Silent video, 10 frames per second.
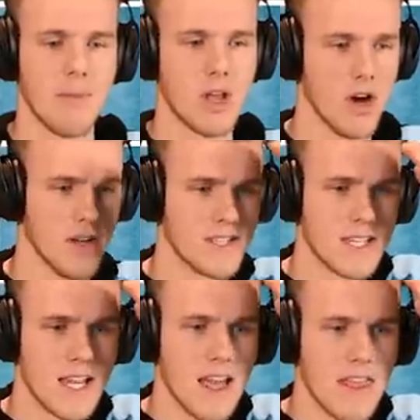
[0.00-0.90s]

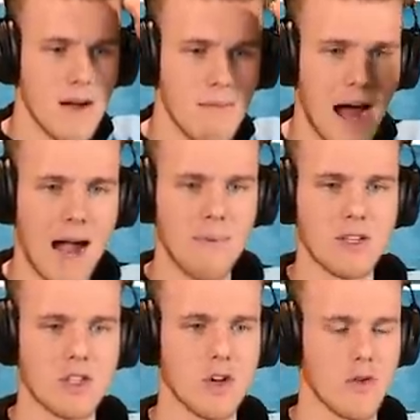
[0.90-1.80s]
because the map is
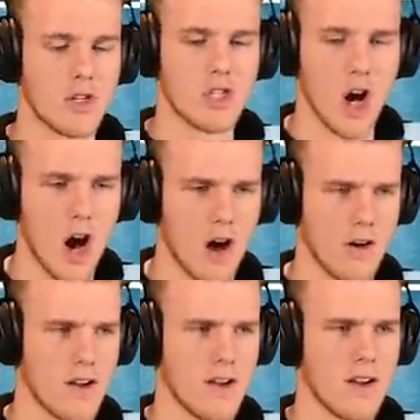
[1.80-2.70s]
so
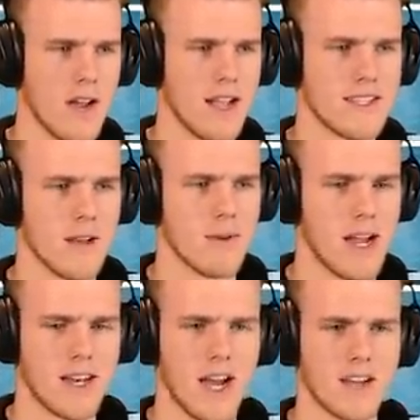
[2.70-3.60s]
dark. And some guy
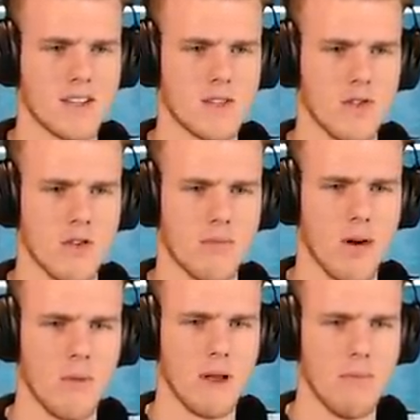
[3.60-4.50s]
died to storm,
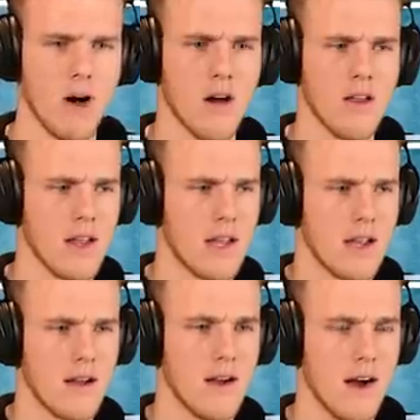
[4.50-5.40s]
probably a bot.
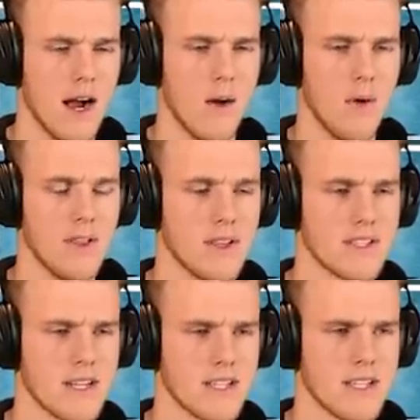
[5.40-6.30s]
All right, well, it
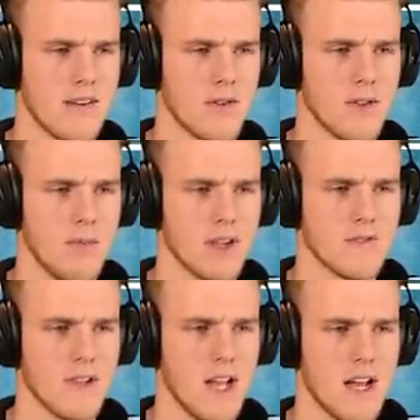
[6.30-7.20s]
looks like I saved all the bots
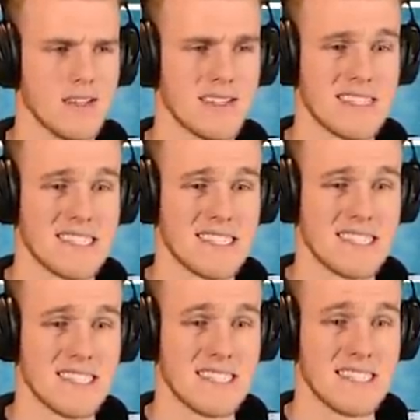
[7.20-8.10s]
for last.
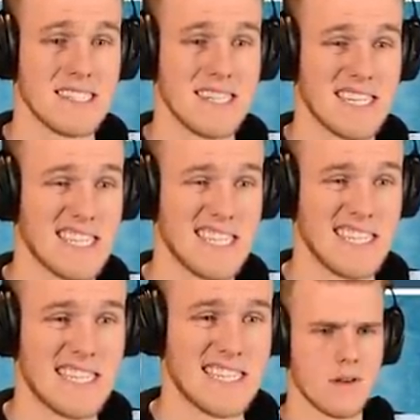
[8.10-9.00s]
Anything?